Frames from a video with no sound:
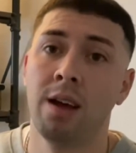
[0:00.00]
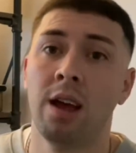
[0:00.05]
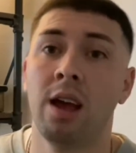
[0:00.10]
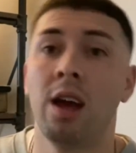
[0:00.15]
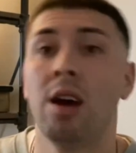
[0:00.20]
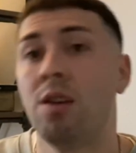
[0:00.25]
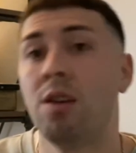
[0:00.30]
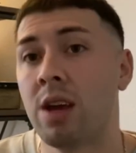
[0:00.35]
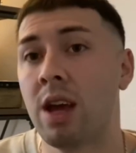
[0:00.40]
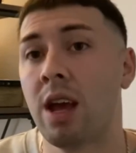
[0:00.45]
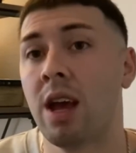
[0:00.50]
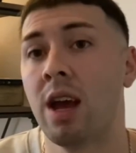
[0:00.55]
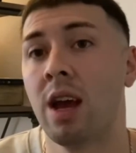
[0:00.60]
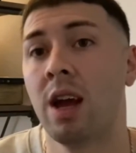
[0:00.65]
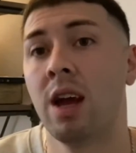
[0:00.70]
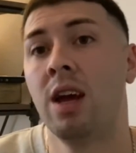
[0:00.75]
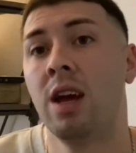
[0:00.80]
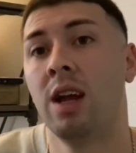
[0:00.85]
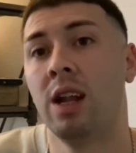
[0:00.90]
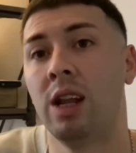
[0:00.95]
Hell yeah.
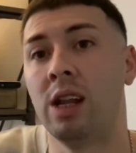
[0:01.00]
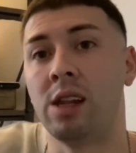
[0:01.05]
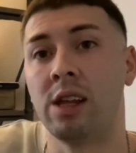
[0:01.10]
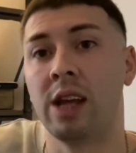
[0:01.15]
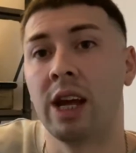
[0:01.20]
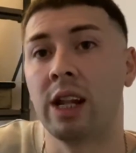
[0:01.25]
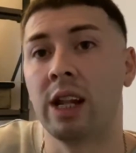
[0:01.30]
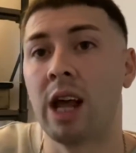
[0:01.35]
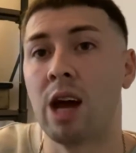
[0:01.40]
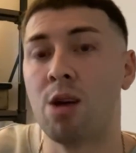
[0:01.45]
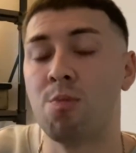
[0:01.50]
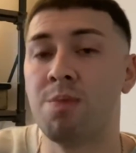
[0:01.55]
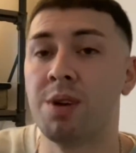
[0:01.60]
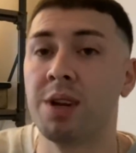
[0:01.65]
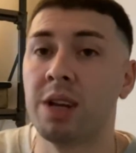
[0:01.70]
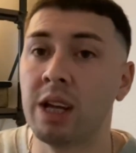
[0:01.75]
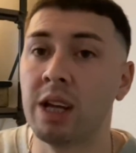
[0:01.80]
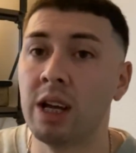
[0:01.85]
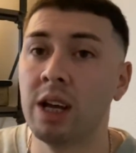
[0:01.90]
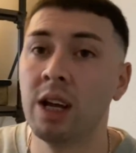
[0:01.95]
Let's get that
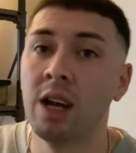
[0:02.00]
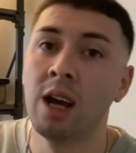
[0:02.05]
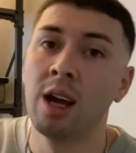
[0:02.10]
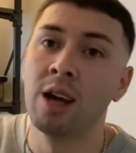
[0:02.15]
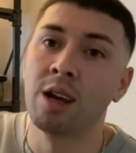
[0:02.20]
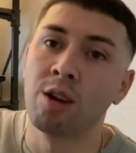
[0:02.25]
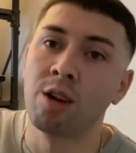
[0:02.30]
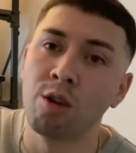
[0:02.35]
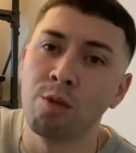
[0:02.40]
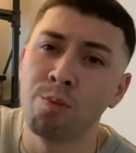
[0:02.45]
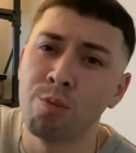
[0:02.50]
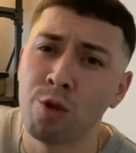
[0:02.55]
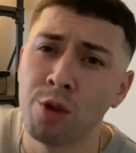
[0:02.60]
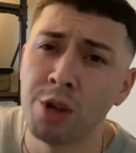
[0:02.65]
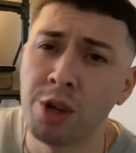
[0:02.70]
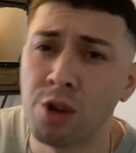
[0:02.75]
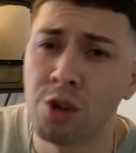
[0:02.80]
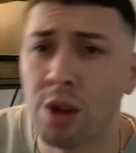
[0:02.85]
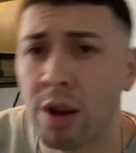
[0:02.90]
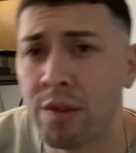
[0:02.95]
money. Good
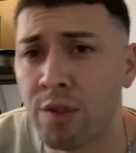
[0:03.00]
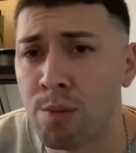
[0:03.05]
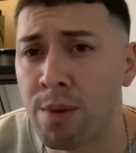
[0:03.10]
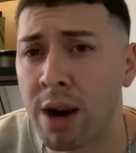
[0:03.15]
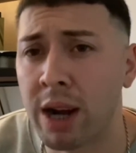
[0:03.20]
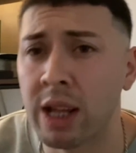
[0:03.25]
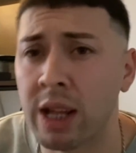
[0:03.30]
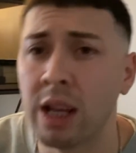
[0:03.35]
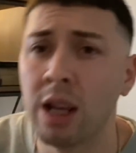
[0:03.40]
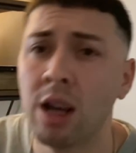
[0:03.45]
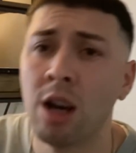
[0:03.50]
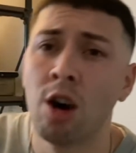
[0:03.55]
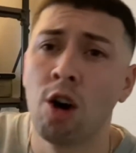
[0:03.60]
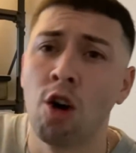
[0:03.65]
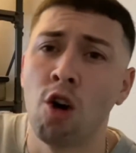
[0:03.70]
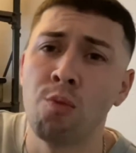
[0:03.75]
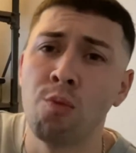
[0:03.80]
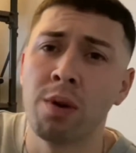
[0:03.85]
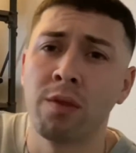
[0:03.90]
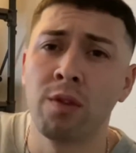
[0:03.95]
morning to everybody.
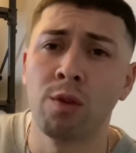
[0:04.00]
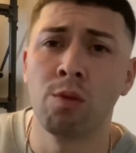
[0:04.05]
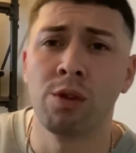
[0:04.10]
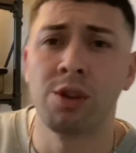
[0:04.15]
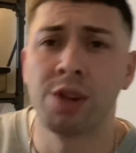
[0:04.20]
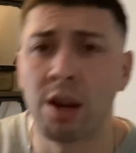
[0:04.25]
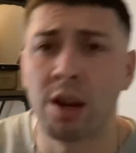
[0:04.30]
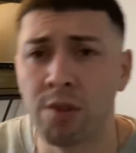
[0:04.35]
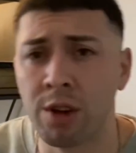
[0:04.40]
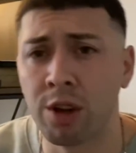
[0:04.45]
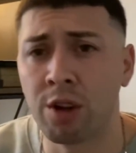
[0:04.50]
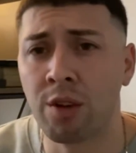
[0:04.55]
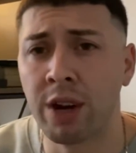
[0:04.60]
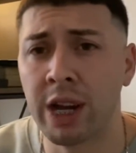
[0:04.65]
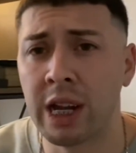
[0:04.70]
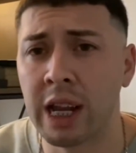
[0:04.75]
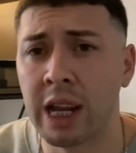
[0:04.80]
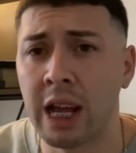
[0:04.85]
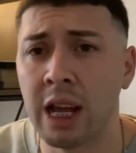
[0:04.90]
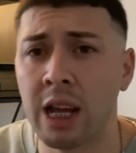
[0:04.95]
Hope everyone's having a
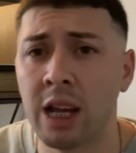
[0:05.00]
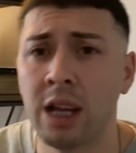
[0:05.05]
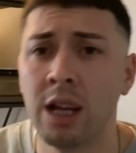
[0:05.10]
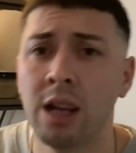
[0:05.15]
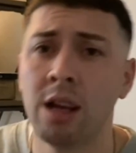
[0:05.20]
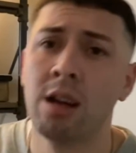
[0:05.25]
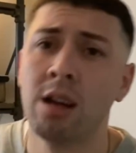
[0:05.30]
great day.